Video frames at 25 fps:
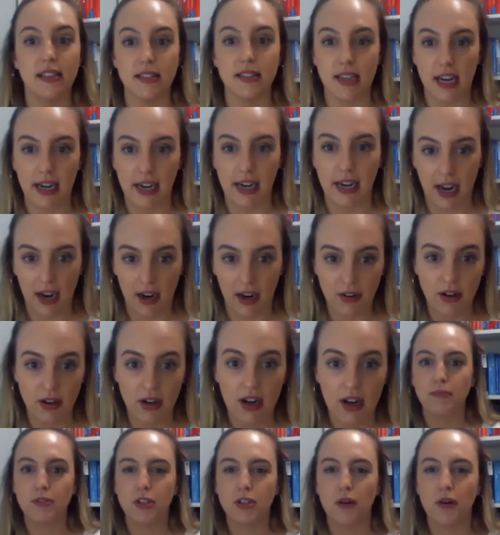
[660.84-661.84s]
inside out.
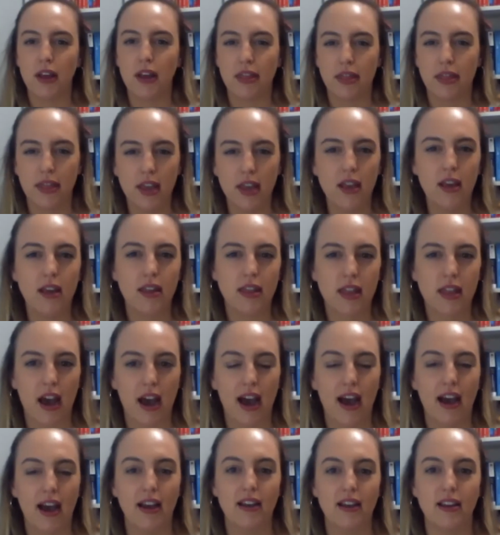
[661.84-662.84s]
So I think
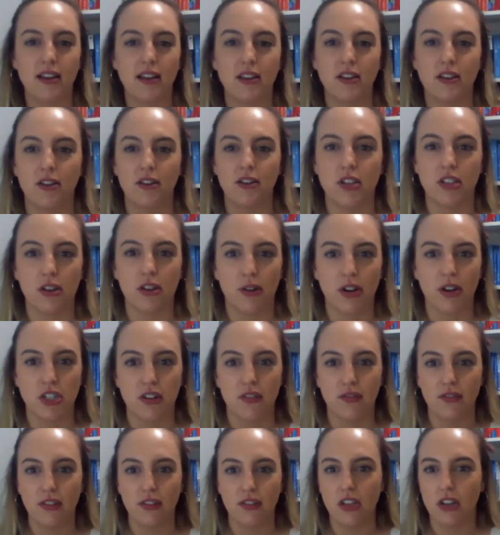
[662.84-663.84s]
that, to the
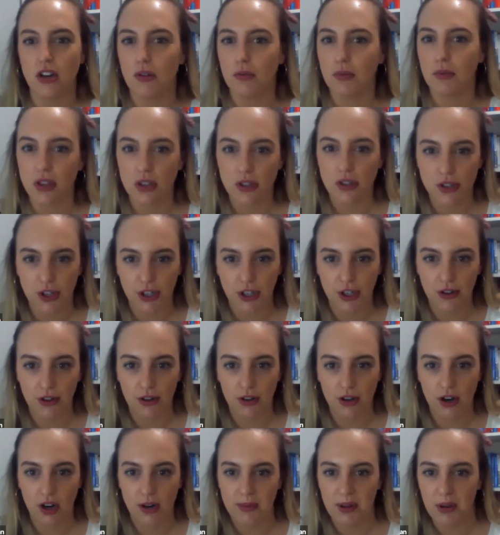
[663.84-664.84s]
question of, with the circular
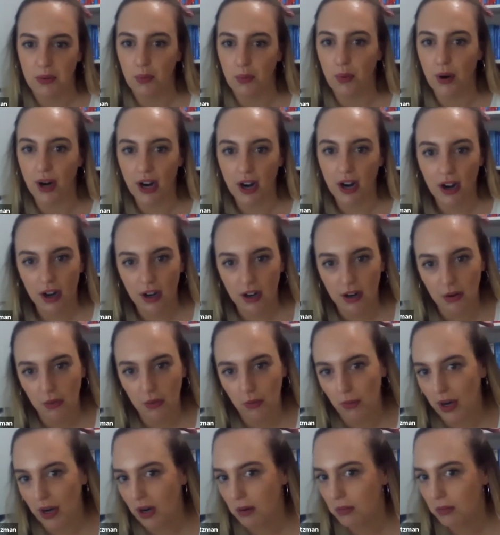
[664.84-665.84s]
economy, where
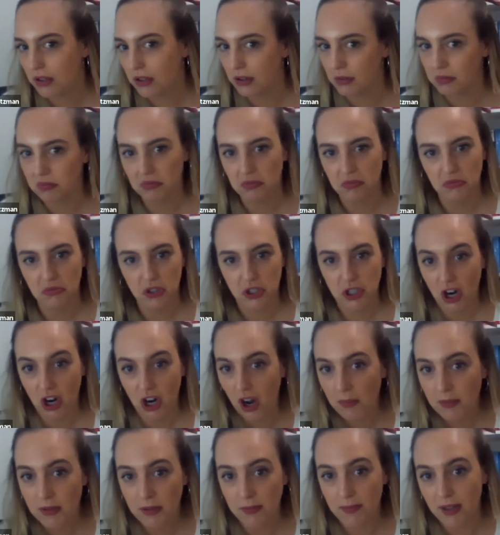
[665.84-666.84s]
will
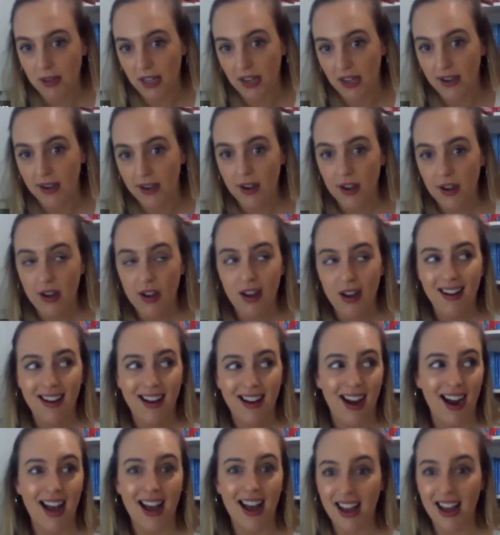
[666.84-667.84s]
jobs be?
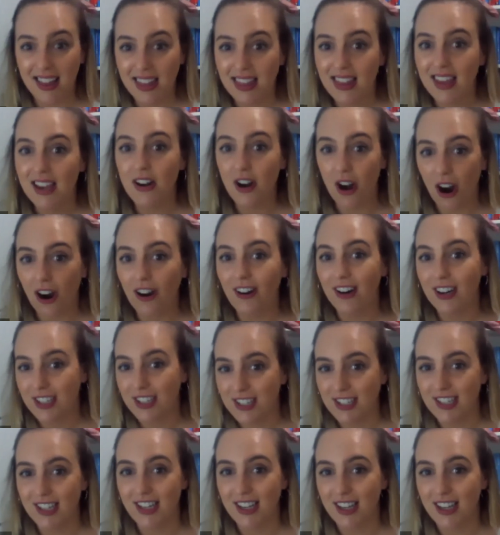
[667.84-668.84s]
I think
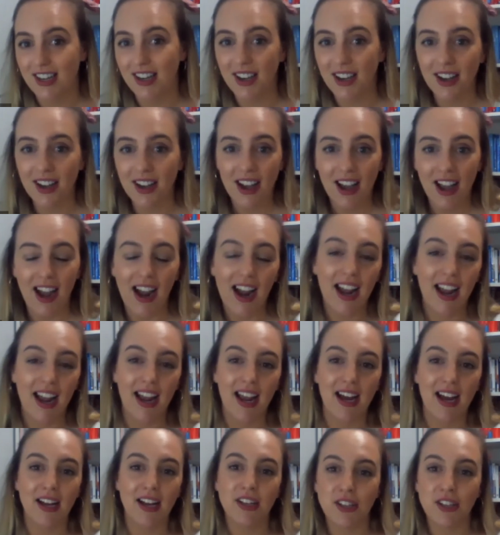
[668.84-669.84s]
R&D
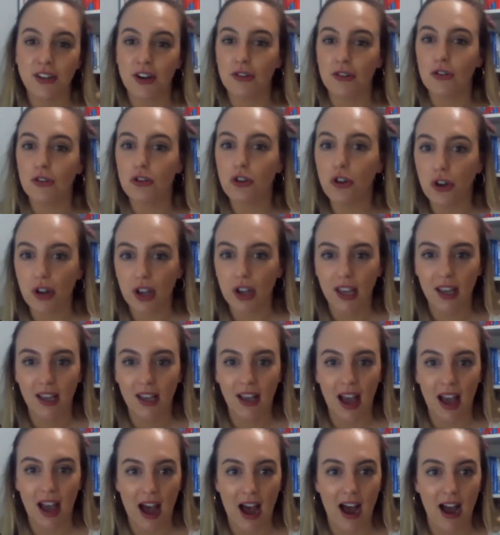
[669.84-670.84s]
and,
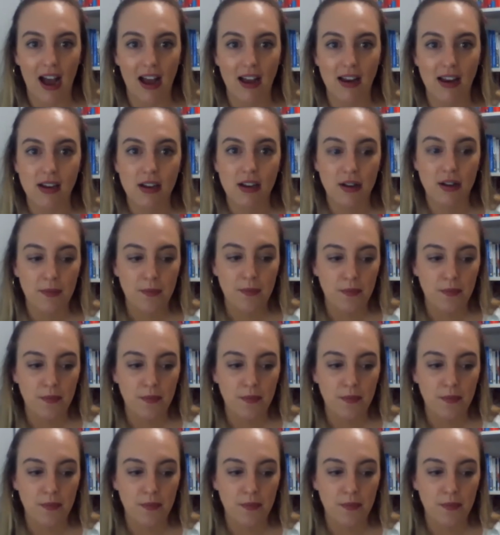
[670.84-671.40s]
looking at